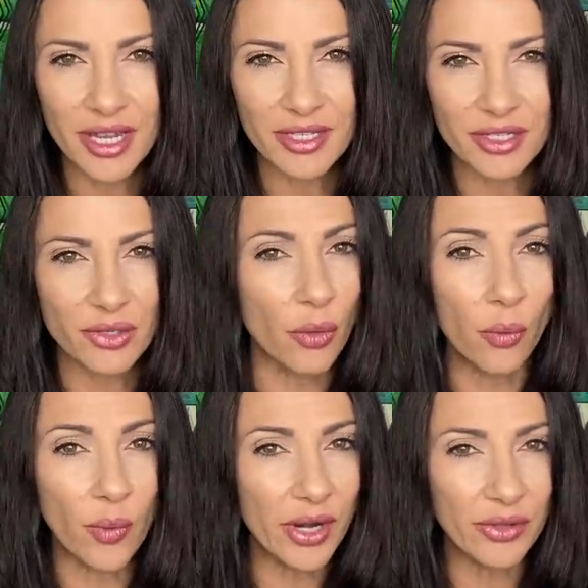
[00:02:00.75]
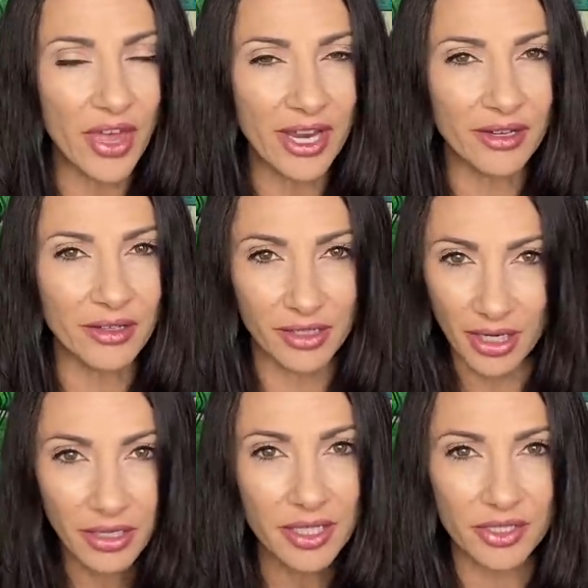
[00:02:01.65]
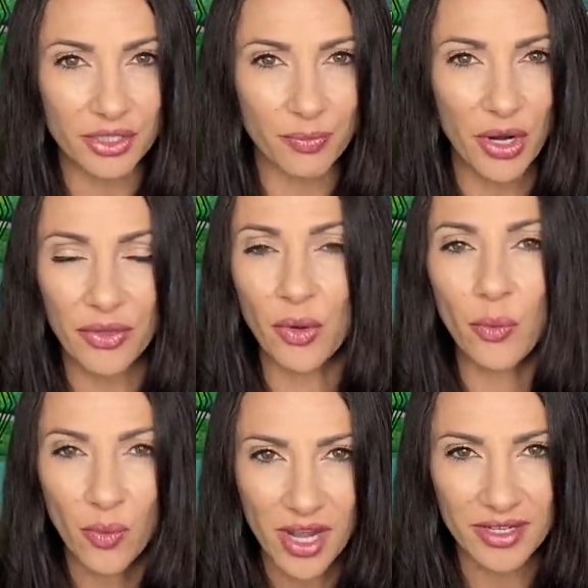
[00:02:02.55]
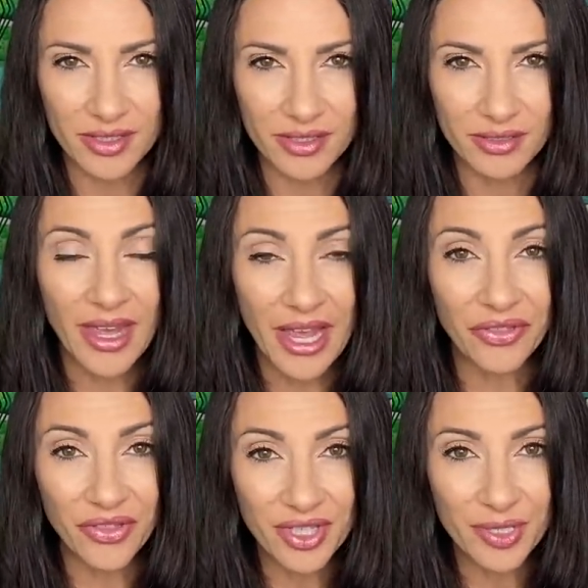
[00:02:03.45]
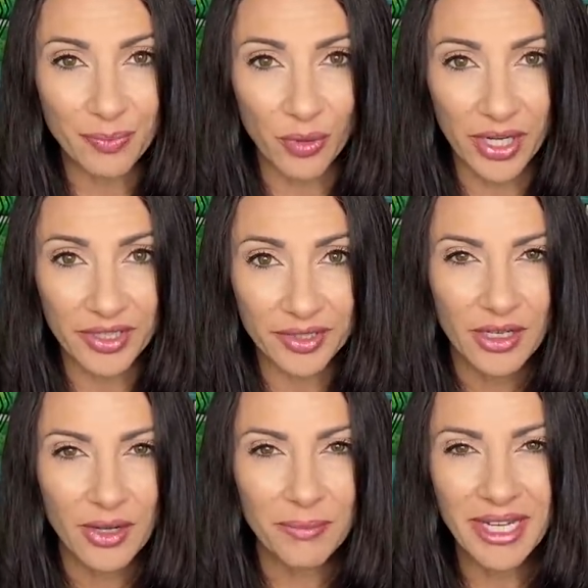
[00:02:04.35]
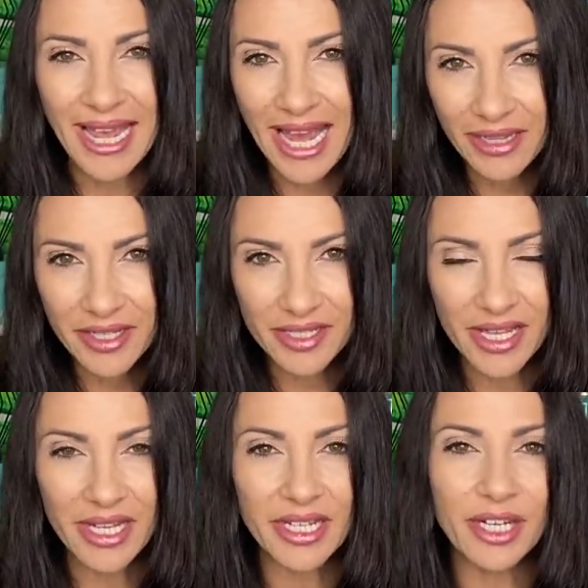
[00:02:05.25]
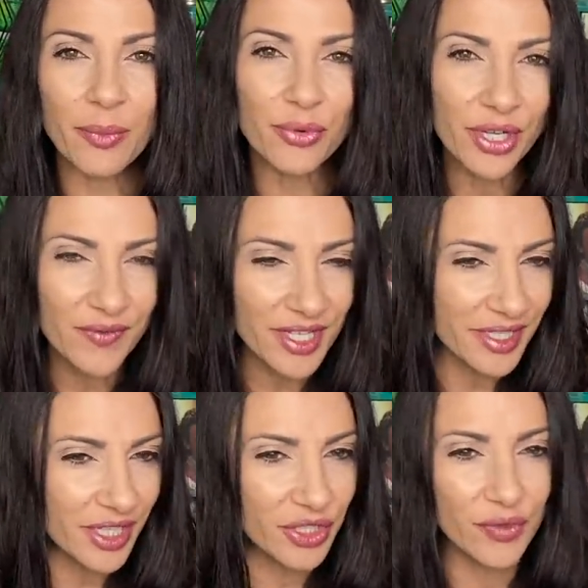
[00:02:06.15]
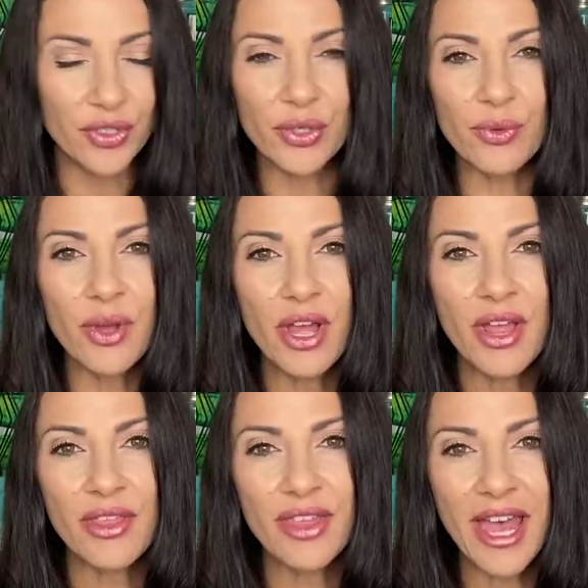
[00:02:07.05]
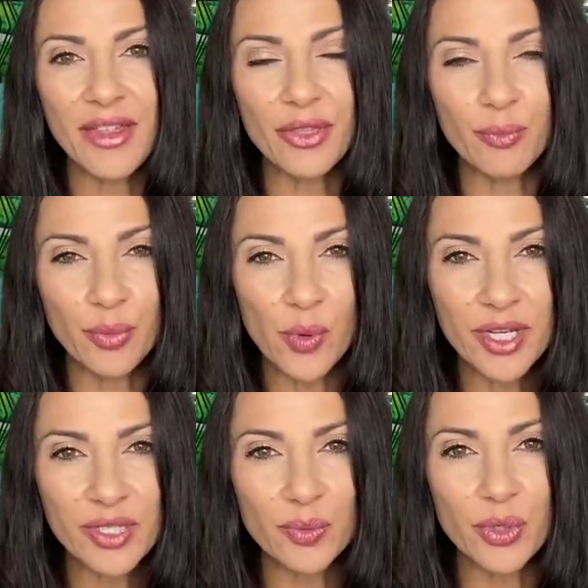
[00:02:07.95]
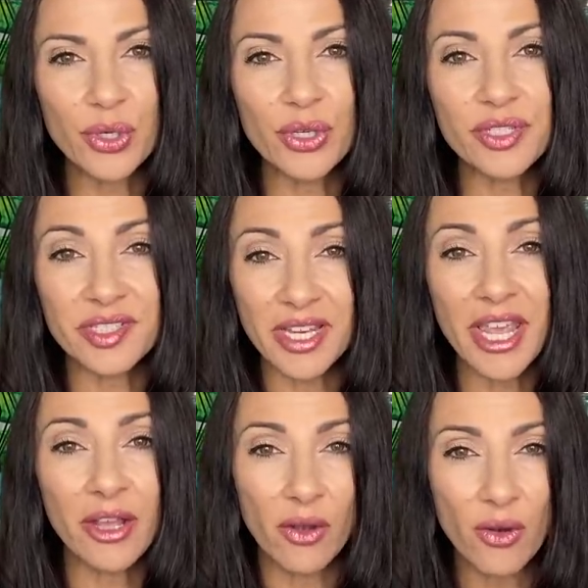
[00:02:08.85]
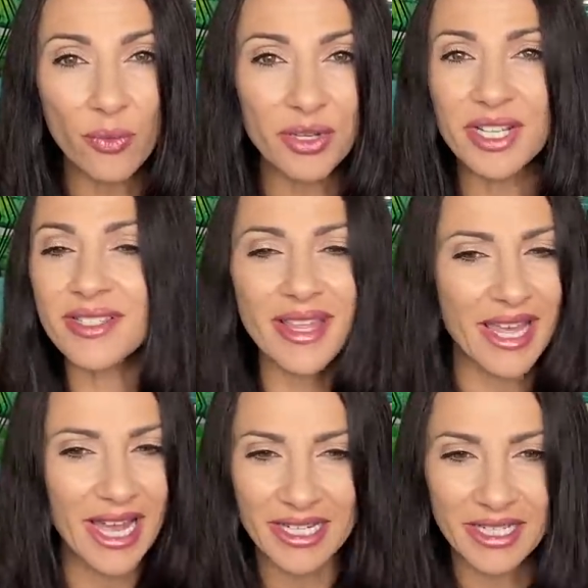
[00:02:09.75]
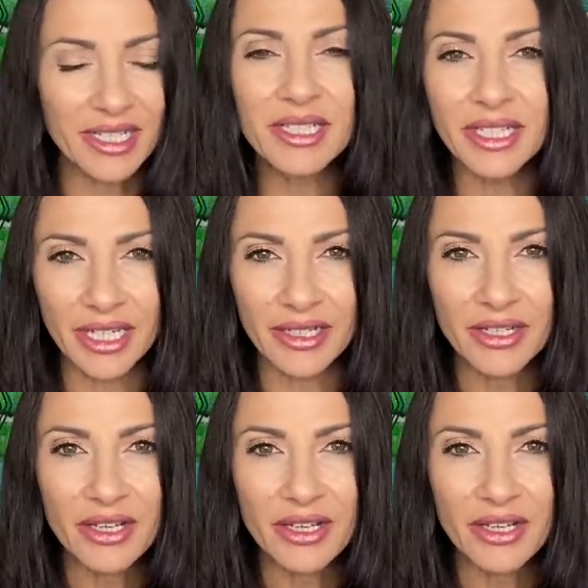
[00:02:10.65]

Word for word: as to where that youngest brother was at this point. But Ally said in a previous interview that the boys were staying home because they had to clean.